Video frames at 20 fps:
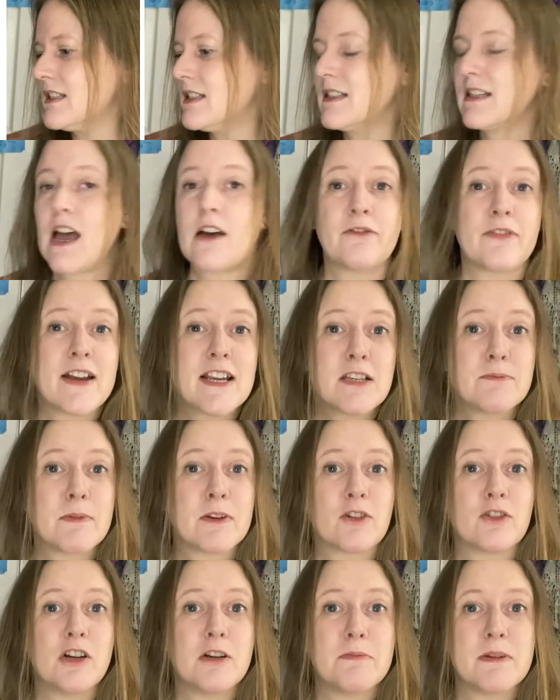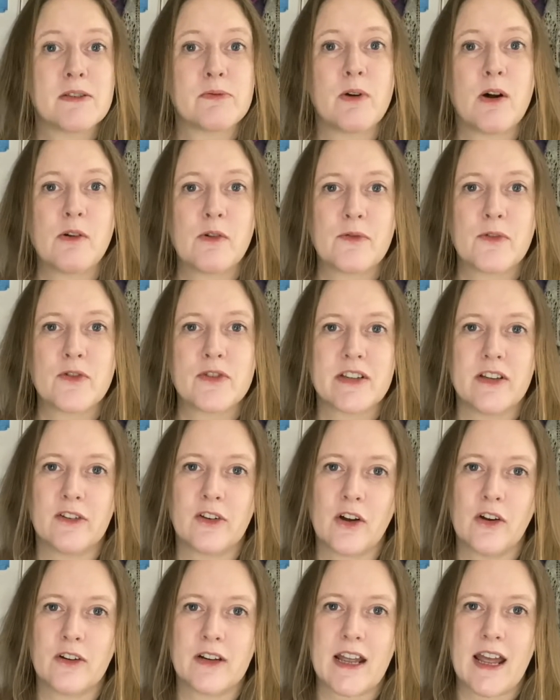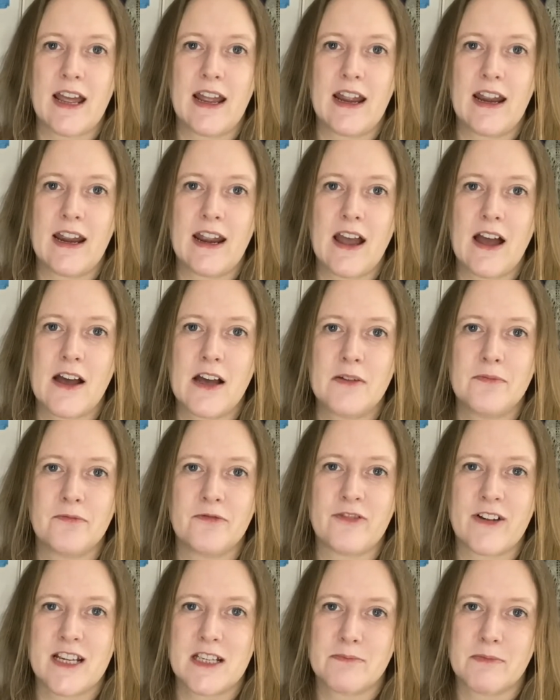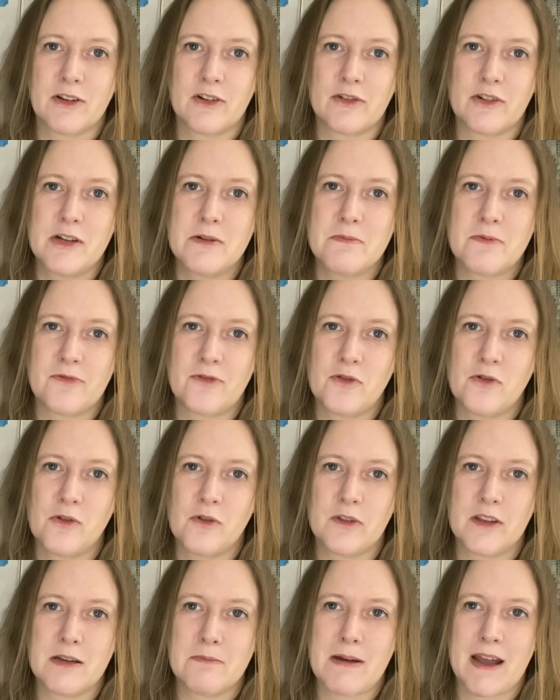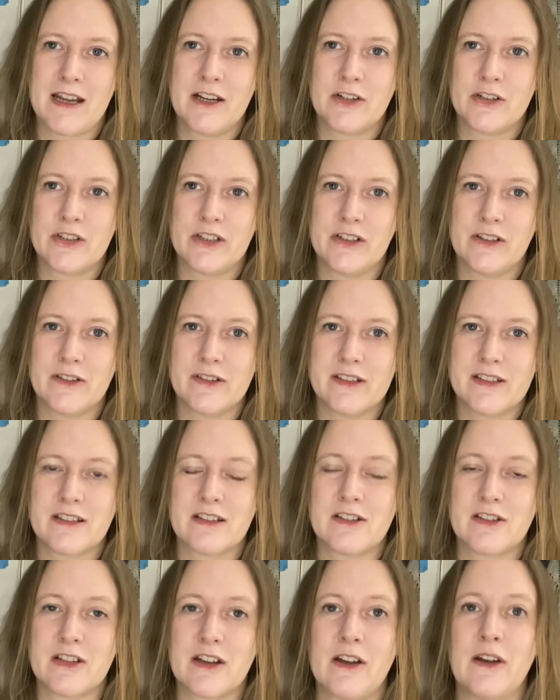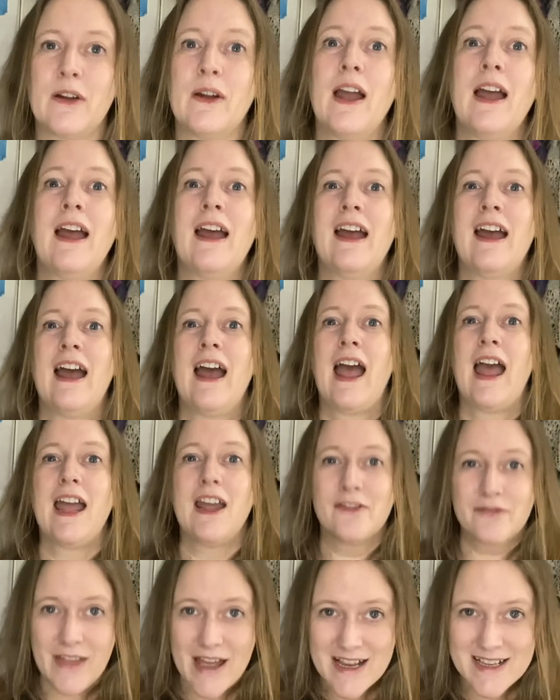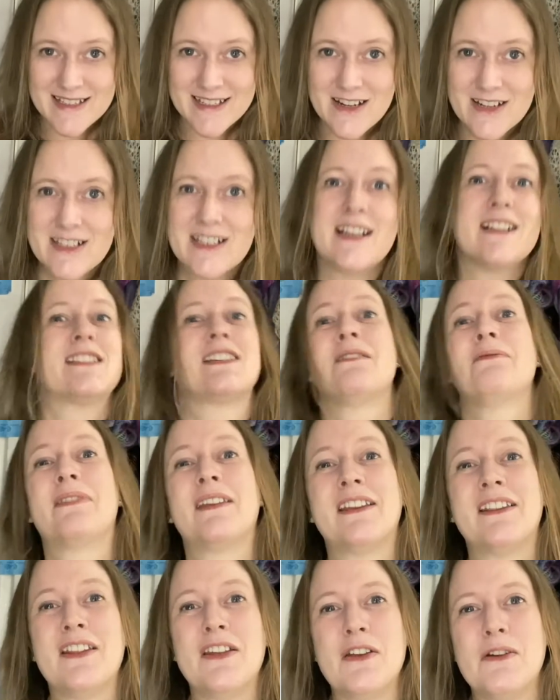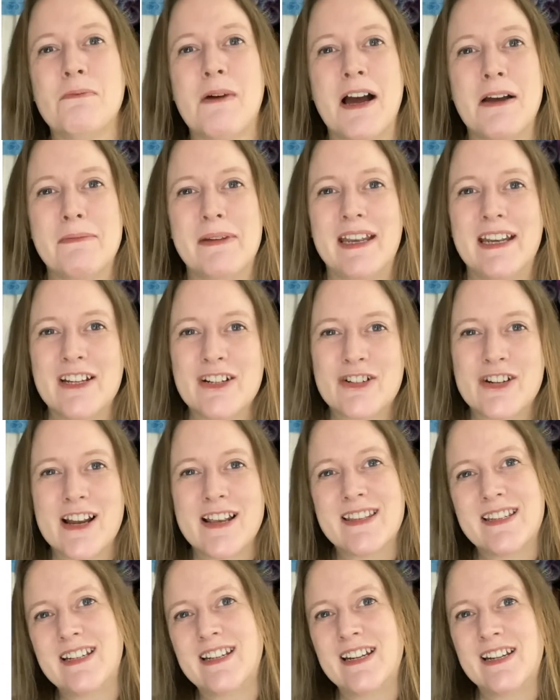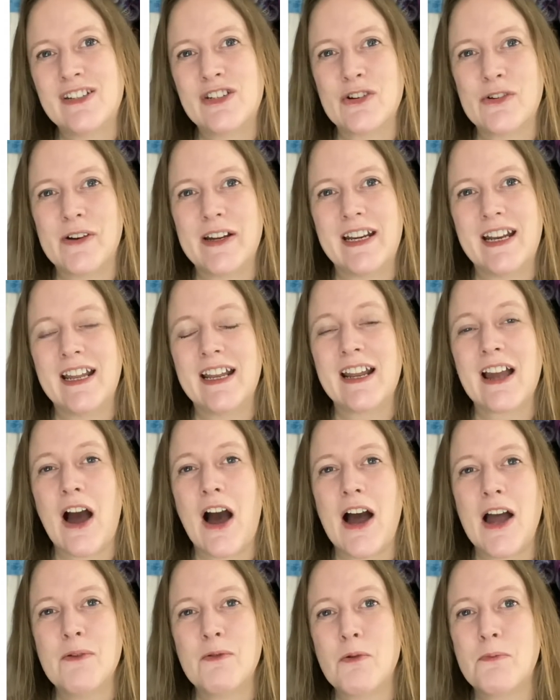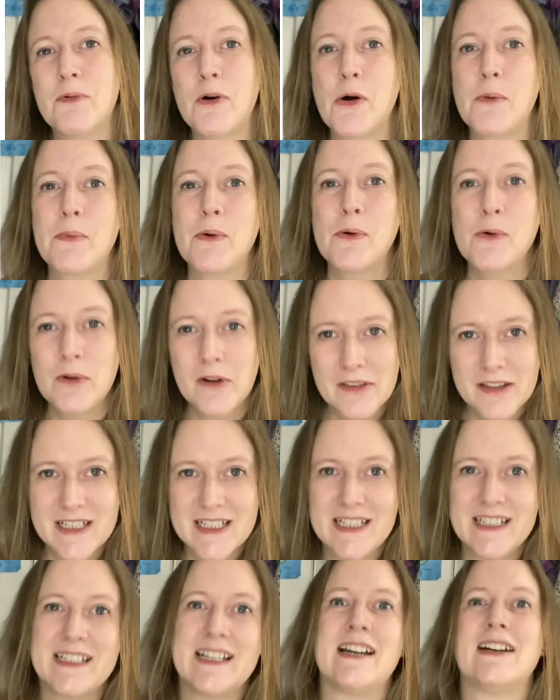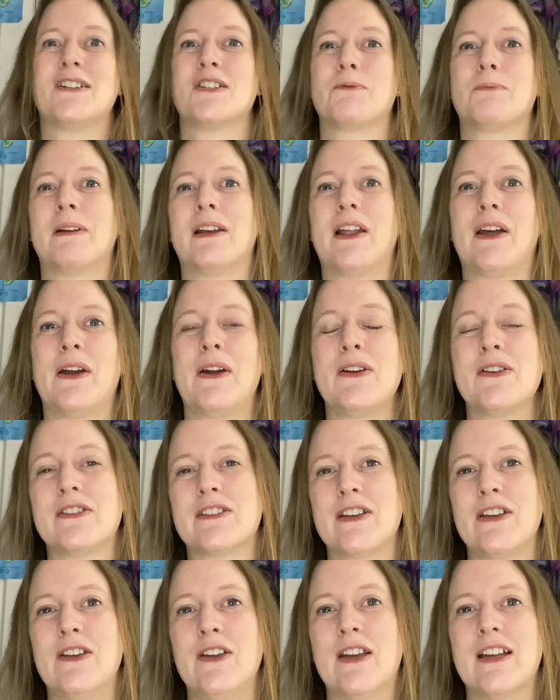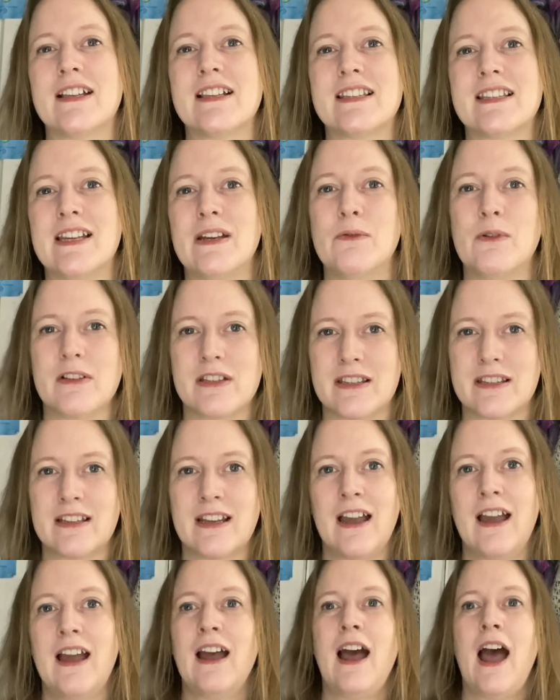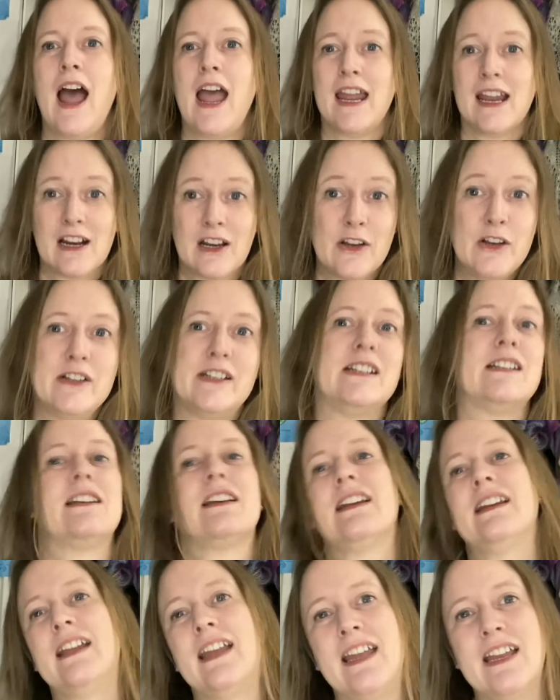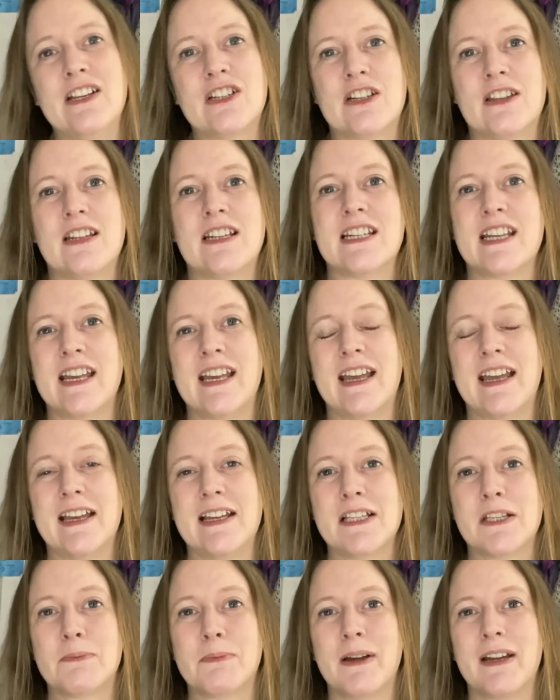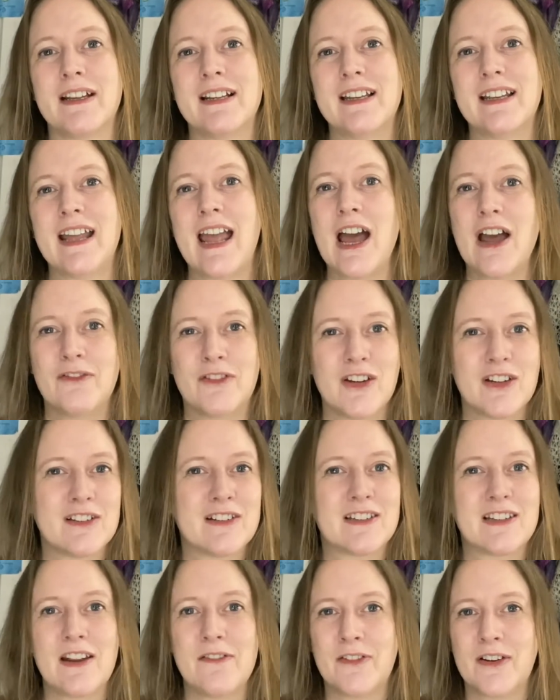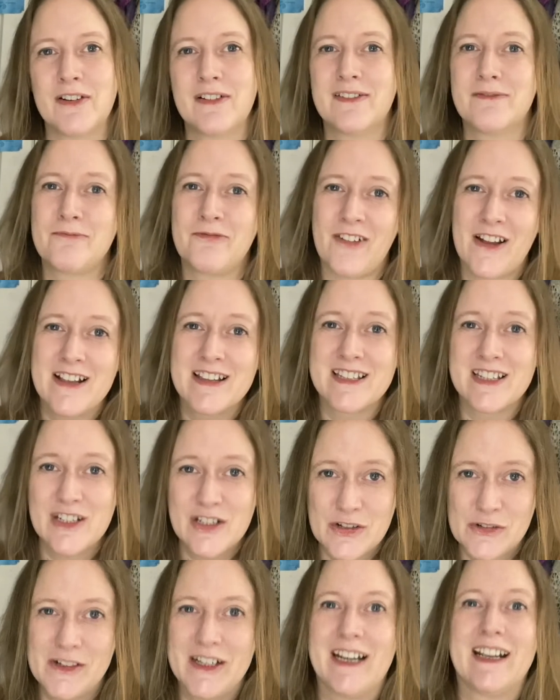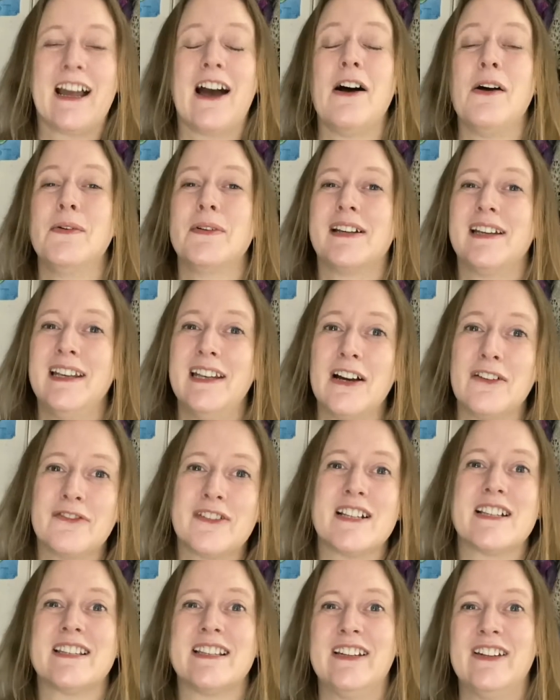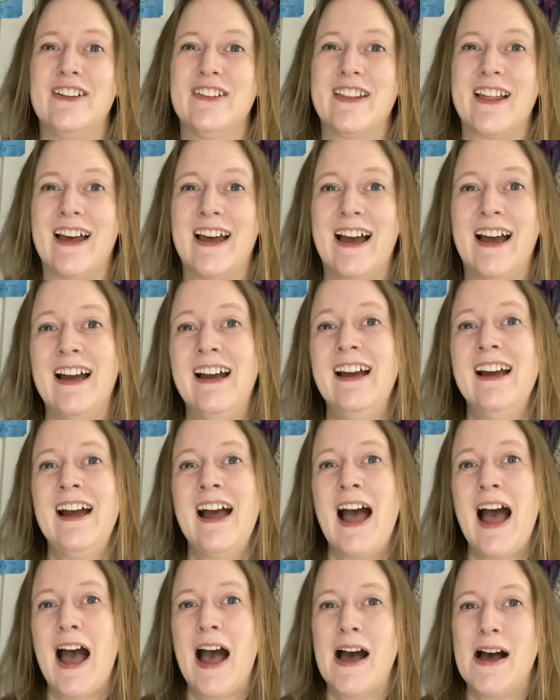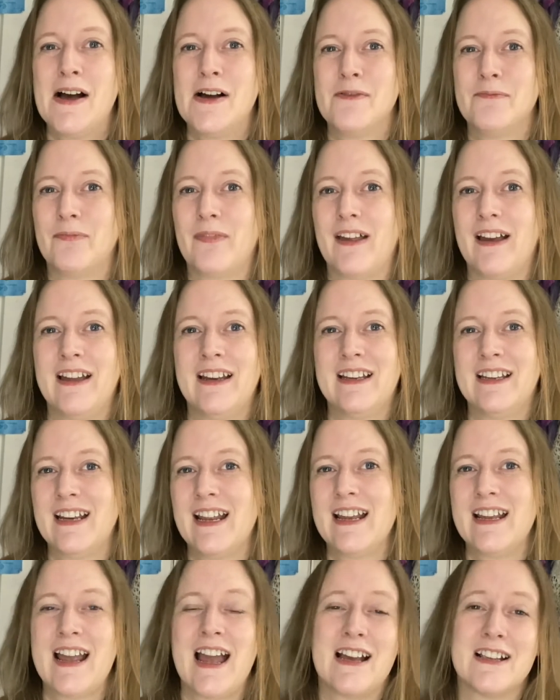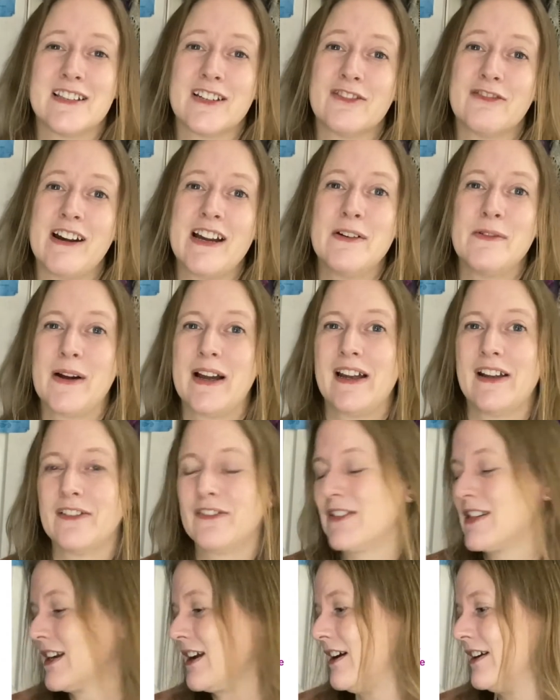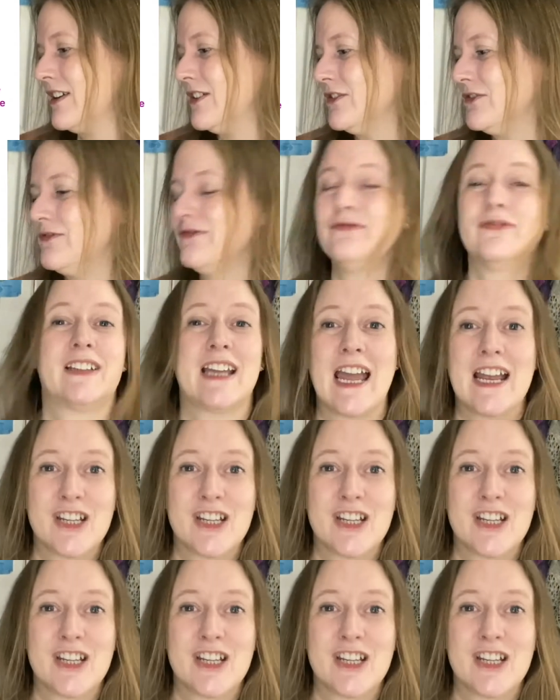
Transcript: a Facebook group as well. We've also got a Facebook group for the Patreons. So if that sounds like something that you might be interested in joining, I will pop all of the details below so you can see what's included in each of the tiers. But yeah, if you fancy joining it, I would love to see you there. And yeah, it's a great way to kind of get